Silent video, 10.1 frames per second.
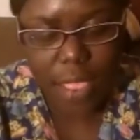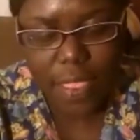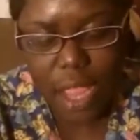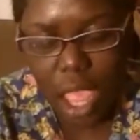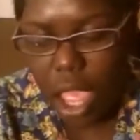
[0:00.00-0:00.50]

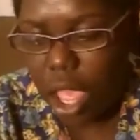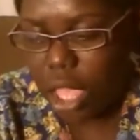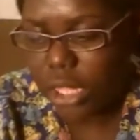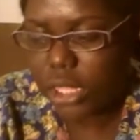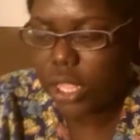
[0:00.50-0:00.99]
Then
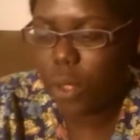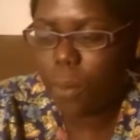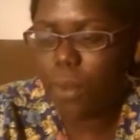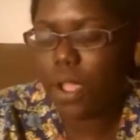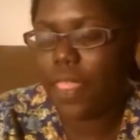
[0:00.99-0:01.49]
I also
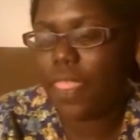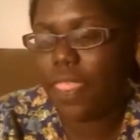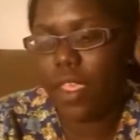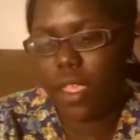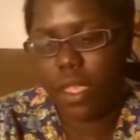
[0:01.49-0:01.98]
bought
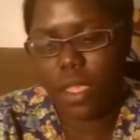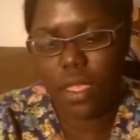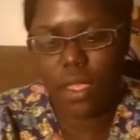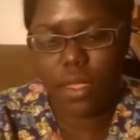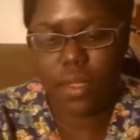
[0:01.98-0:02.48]
the
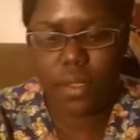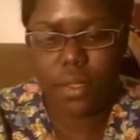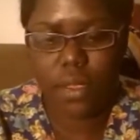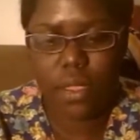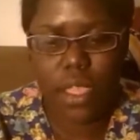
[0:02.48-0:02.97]

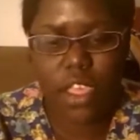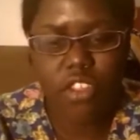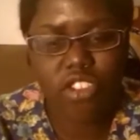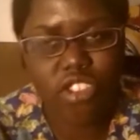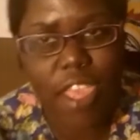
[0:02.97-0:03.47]

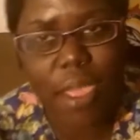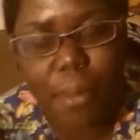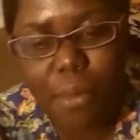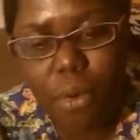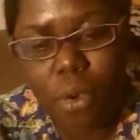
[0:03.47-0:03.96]
Shea
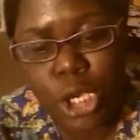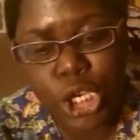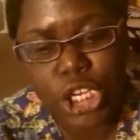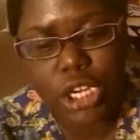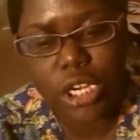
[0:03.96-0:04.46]

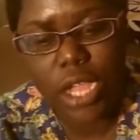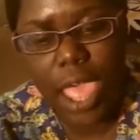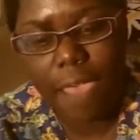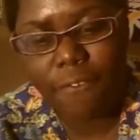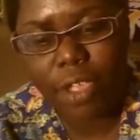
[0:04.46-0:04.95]
Moisture
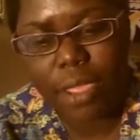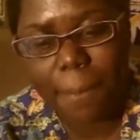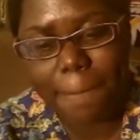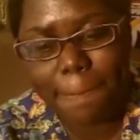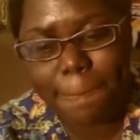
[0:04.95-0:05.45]

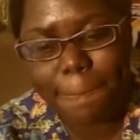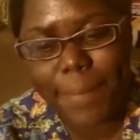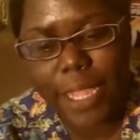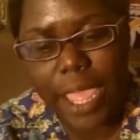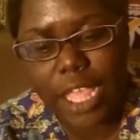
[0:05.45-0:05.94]
African
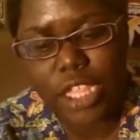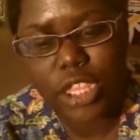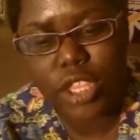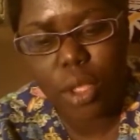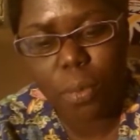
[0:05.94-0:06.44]
Black
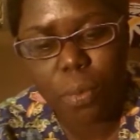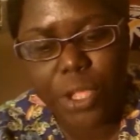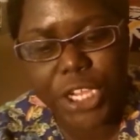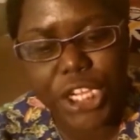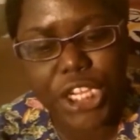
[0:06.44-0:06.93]
Soap
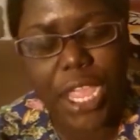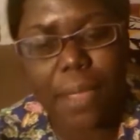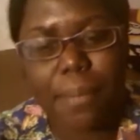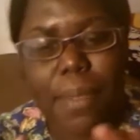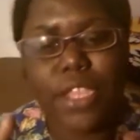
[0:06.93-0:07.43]
with
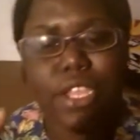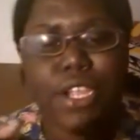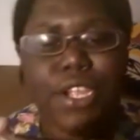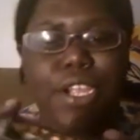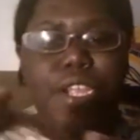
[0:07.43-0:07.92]
Shea
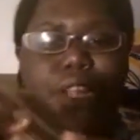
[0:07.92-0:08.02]
Butter.